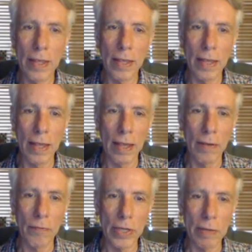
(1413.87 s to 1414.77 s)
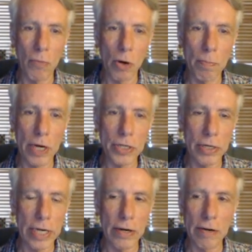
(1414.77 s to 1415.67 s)
Um, we get more pressure
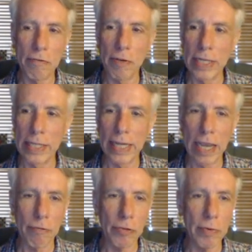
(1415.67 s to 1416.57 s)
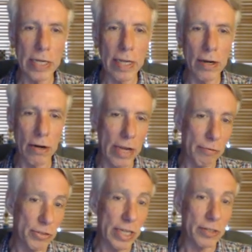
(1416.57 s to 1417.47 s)
here, and finally F3 or
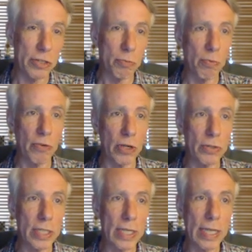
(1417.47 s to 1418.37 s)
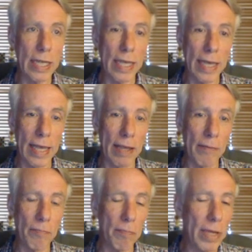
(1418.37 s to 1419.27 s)
F6 is provoked.
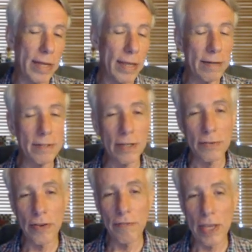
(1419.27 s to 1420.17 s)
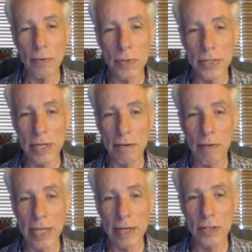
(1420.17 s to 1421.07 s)
Um, but I don't know if that was an
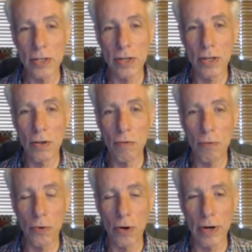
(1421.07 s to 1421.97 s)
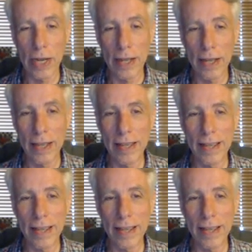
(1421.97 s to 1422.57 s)
advantage for uh,